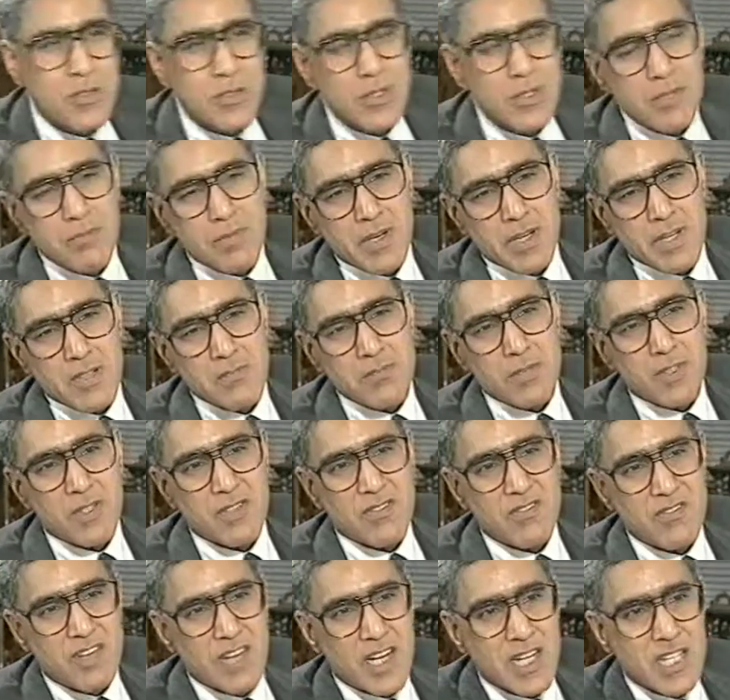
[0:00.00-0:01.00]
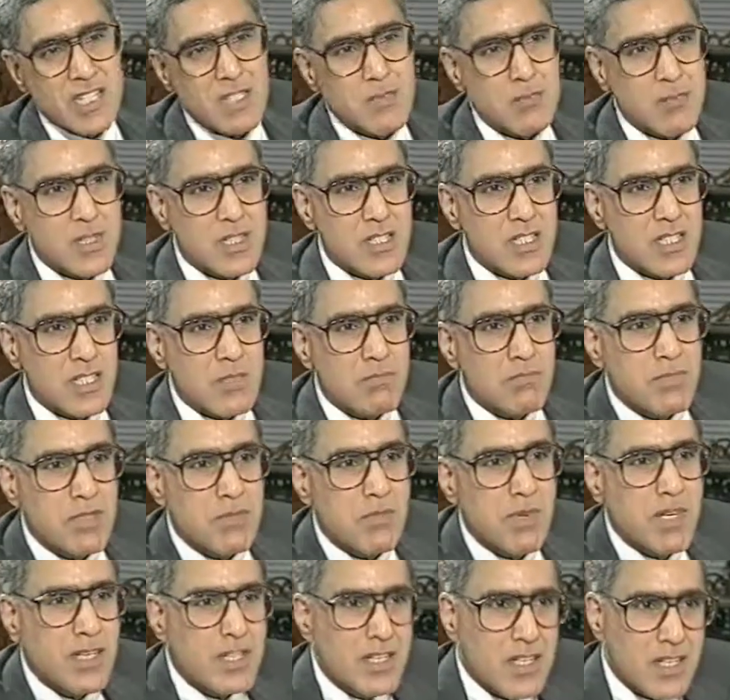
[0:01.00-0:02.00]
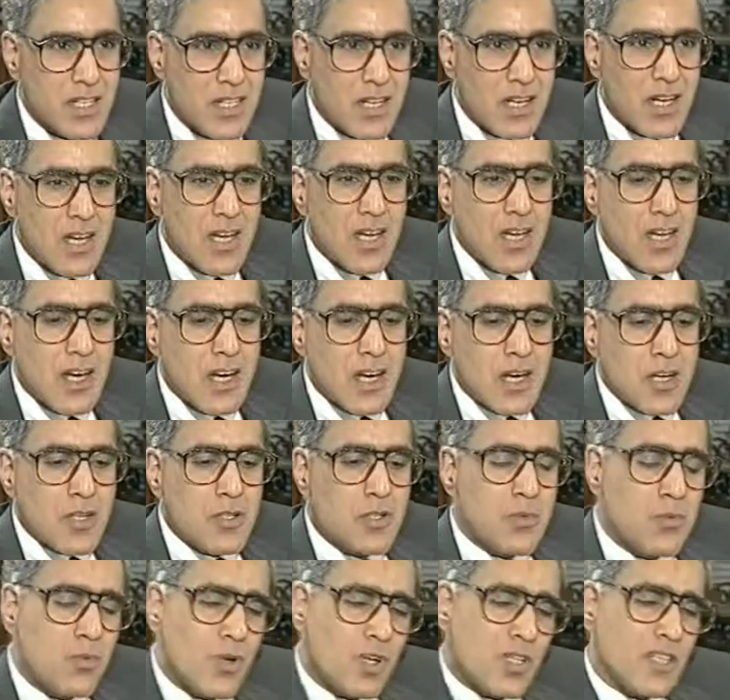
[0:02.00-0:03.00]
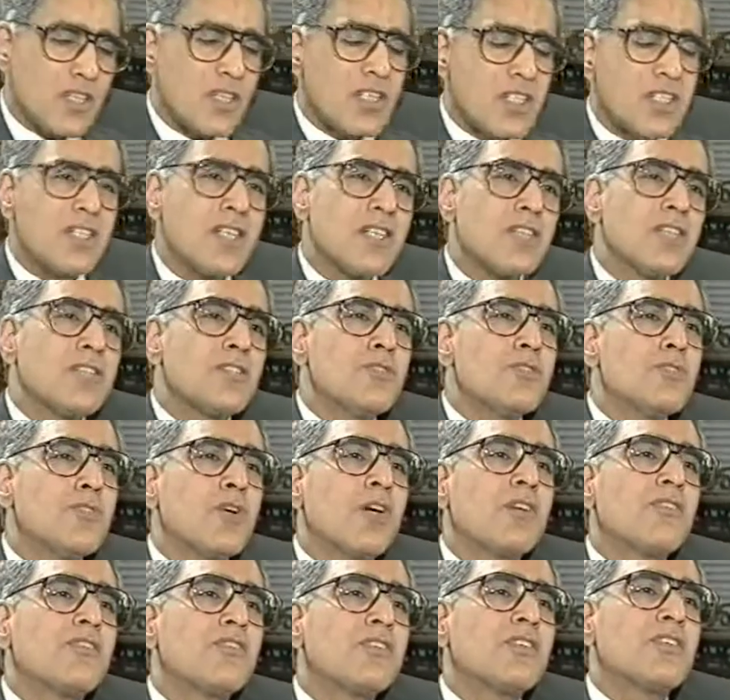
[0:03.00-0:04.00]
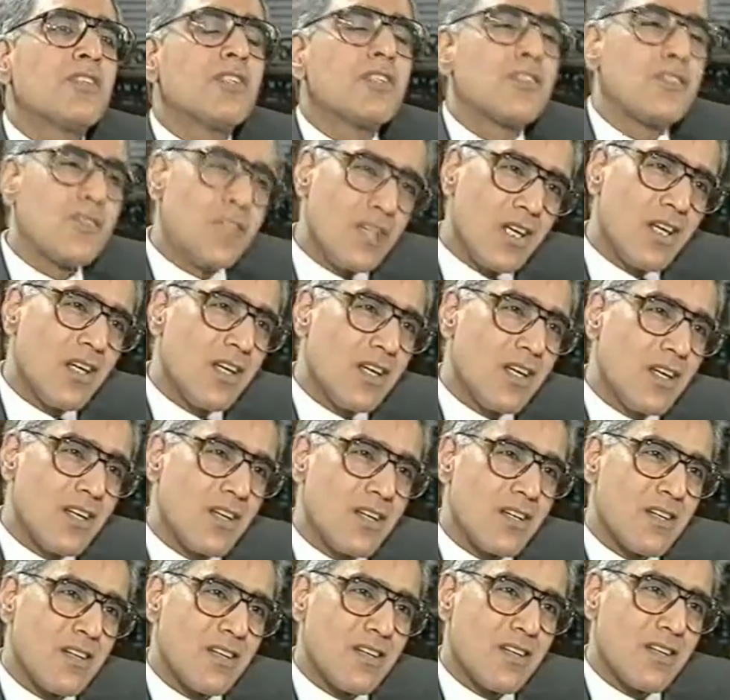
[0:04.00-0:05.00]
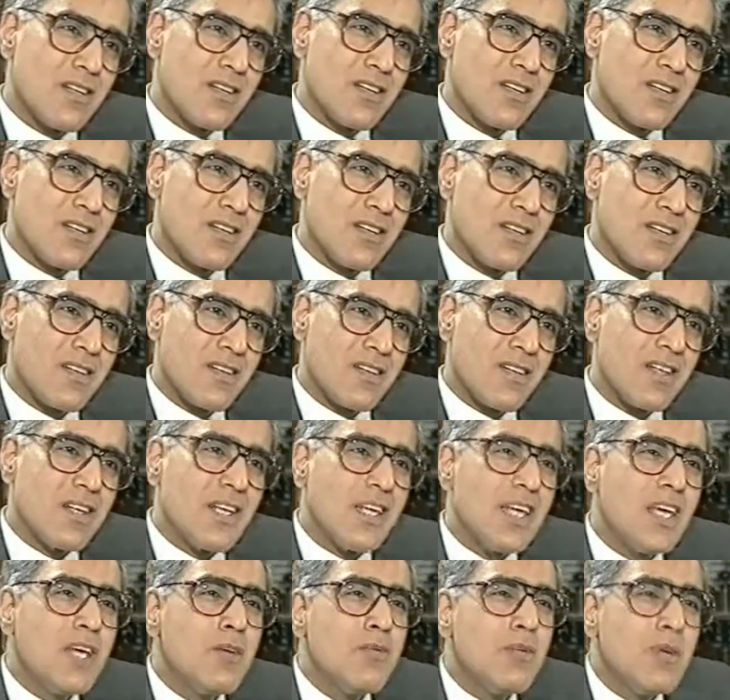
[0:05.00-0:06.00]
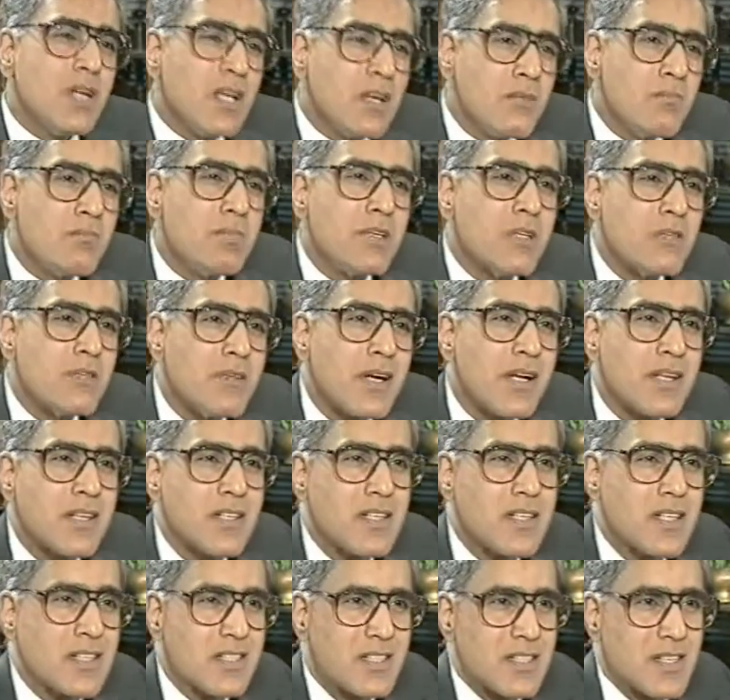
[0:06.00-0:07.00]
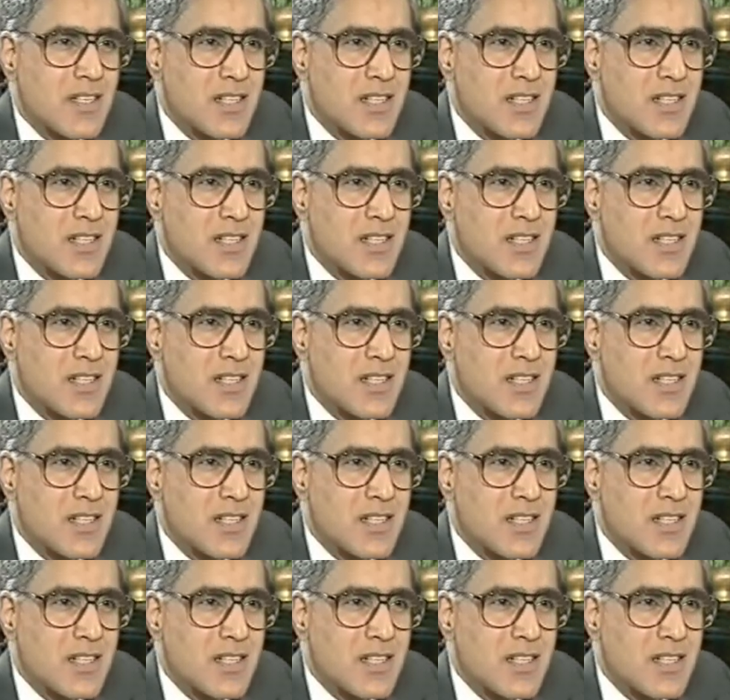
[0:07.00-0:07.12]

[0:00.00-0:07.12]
also depend upon the Finance Minister implementing. To what extent are you confident today that he will implement these